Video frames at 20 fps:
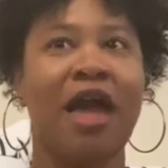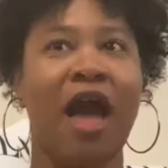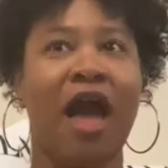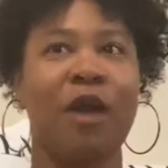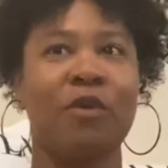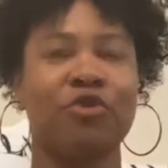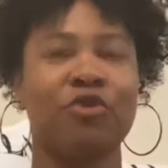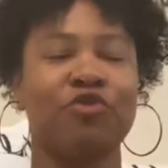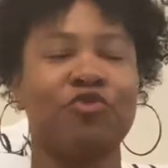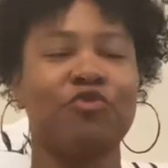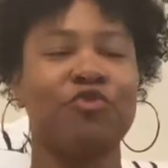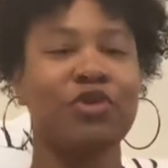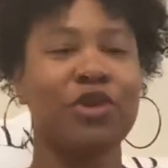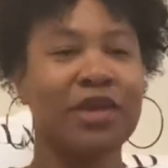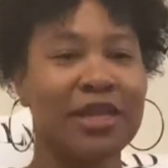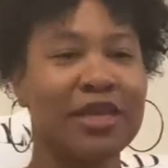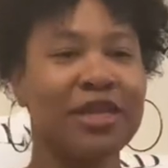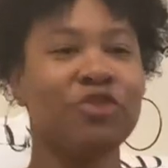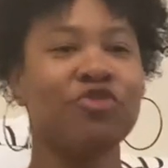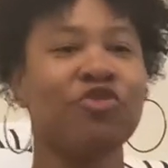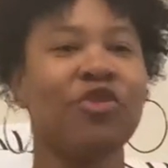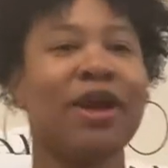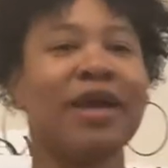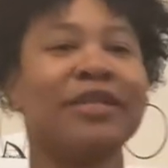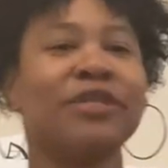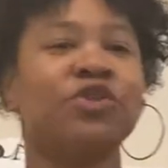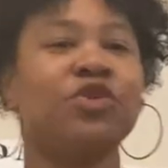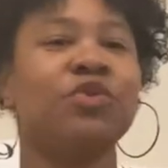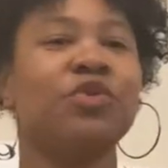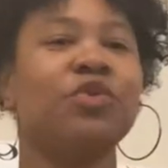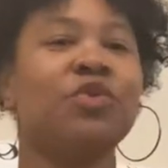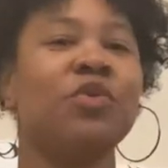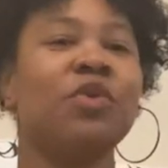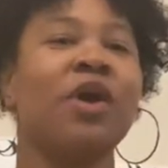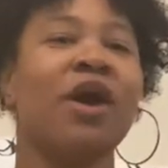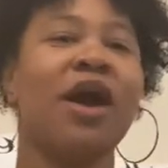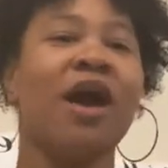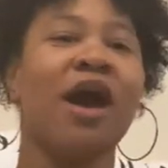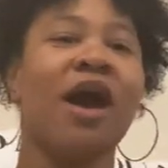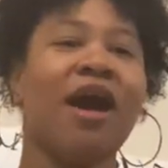I was really trying to
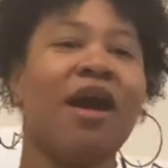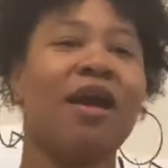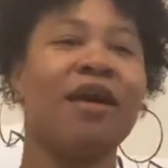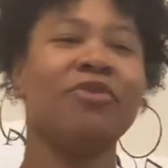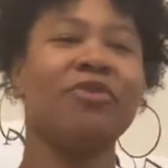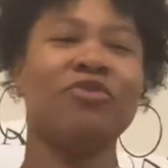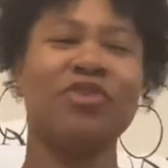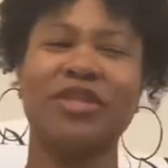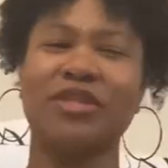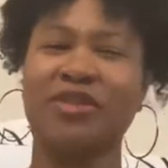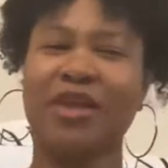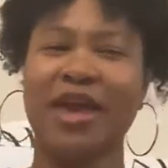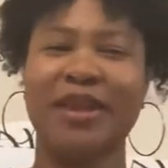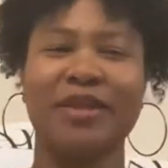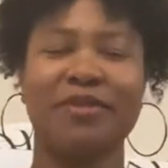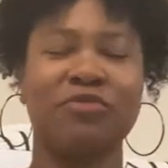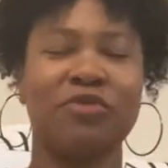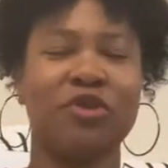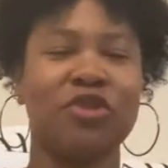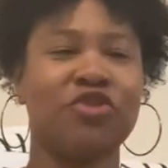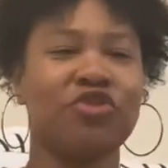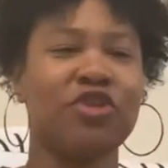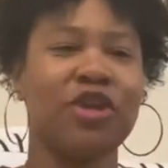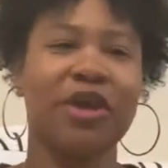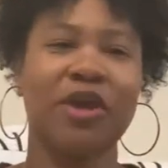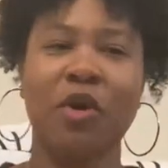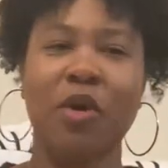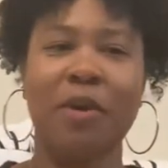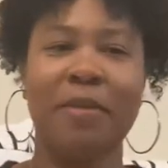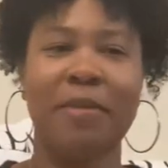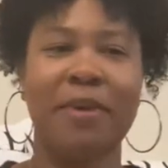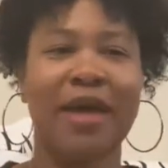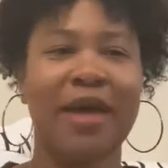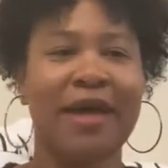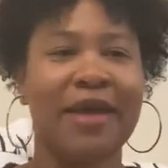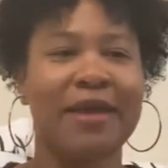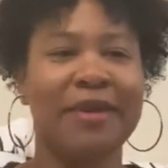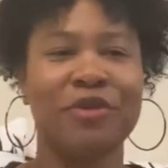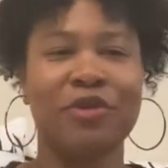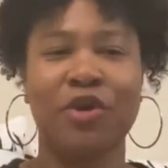just kind of just check on
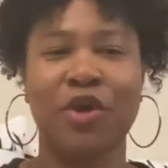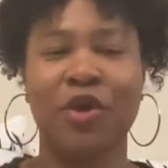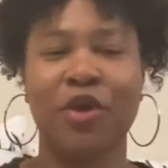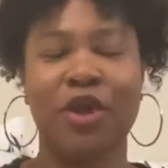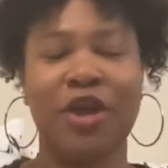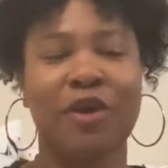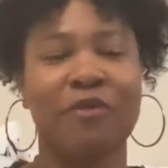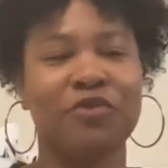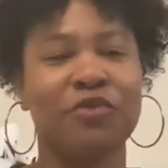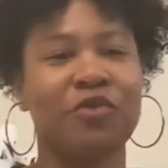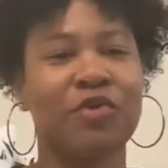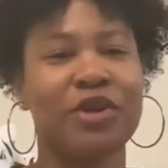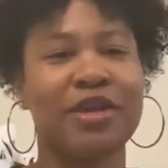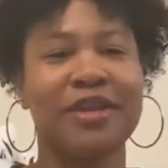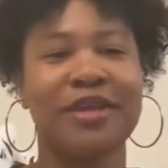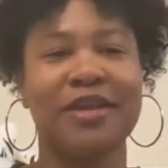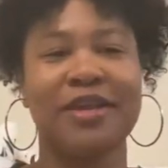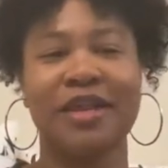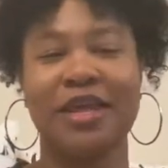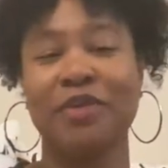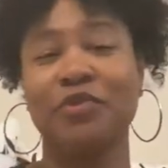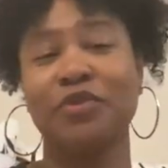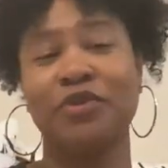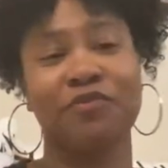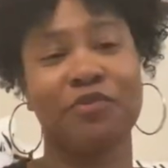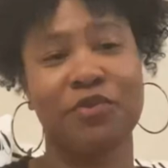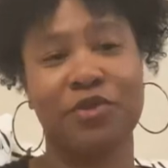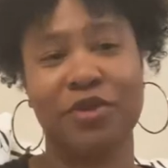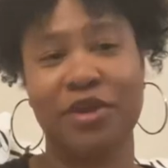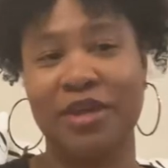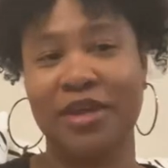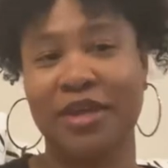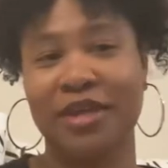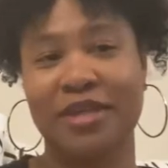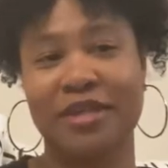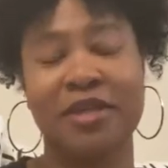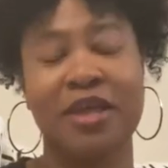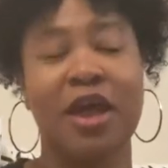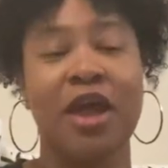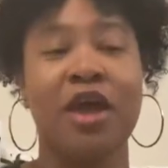my health screening. It was free
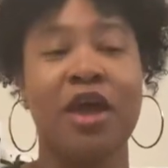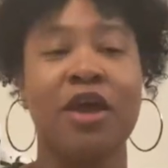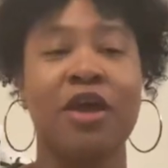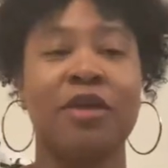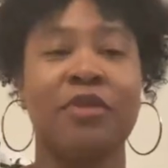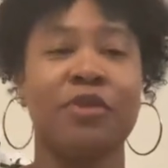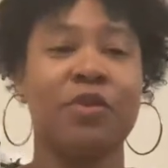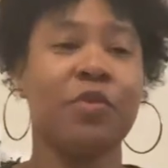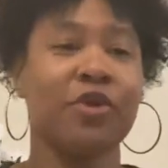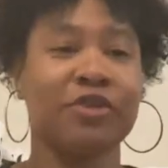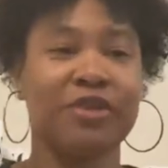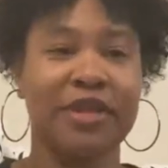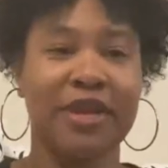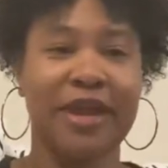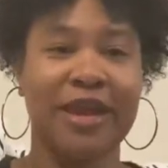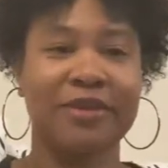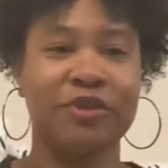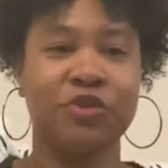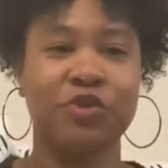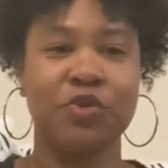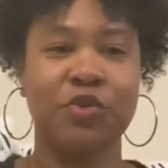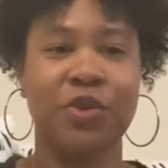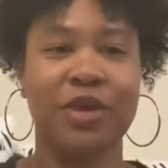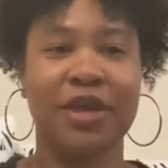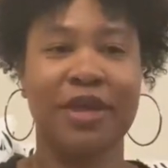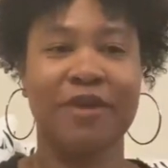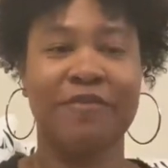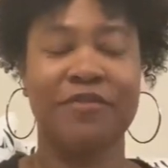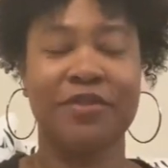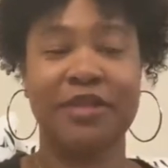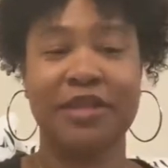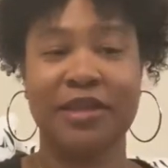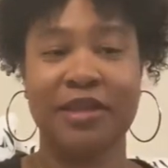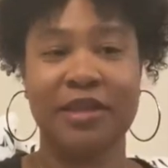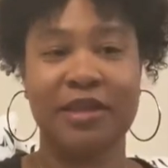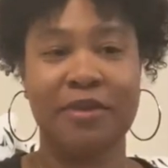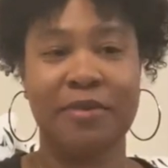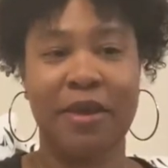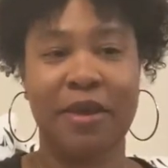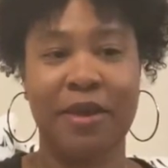because the work that I do in
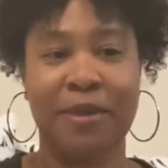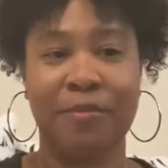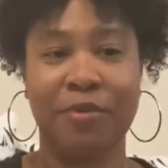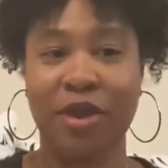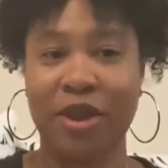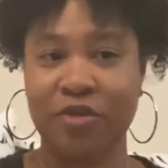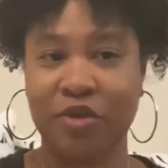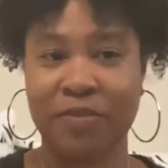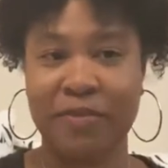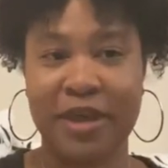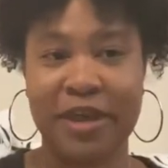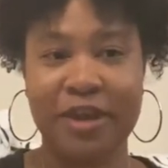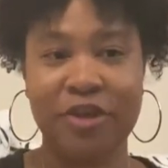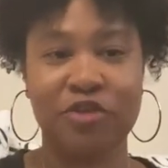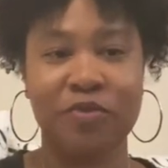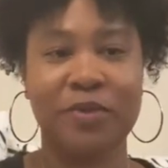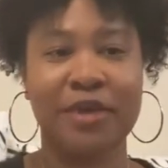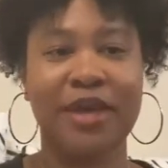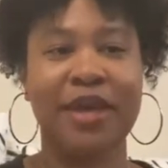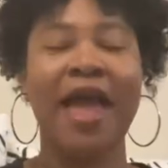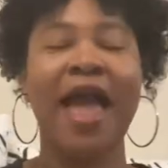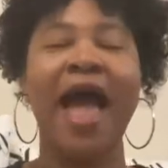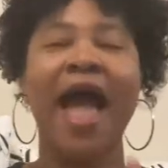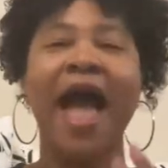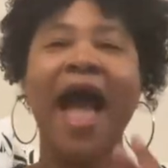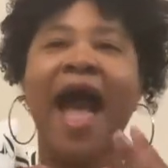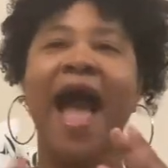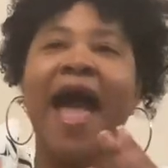facility and project management, I